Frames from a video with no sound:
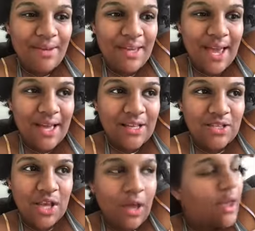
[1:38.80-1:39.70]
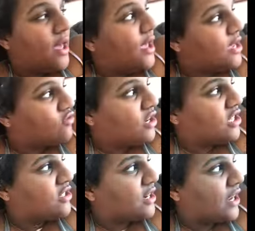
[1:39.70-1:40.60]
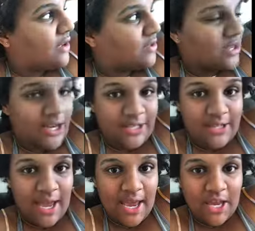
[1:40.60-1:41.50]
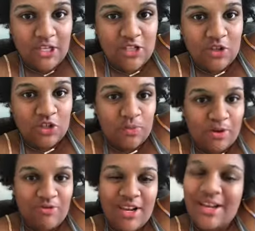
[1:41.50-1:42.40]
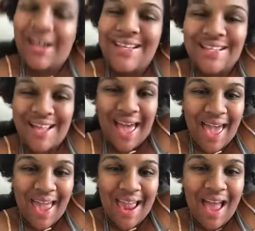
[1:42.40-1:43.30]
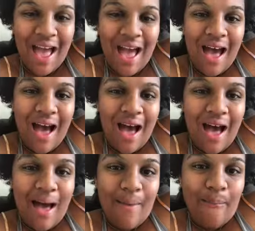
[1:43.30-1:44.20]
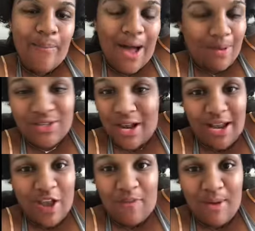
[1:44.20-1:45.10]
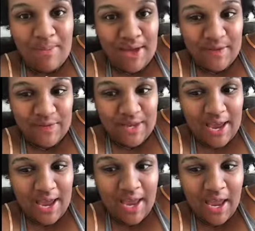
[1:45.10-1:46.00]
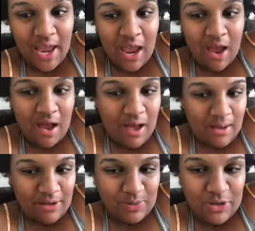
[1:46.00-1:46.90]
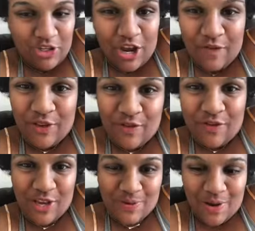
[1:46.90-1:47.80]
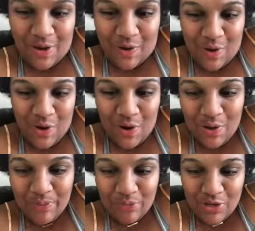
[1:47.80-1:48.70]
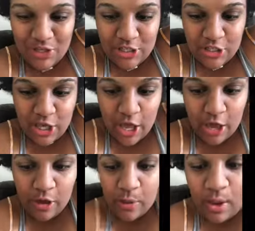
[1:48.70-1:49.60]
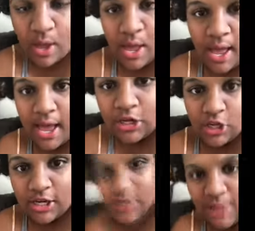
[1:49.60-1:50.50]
yeah, so it's really sunny outside today, so it should be a really nice day. But I was so lucky for my birthday. I was going to show you a few things what I got. So, as you guys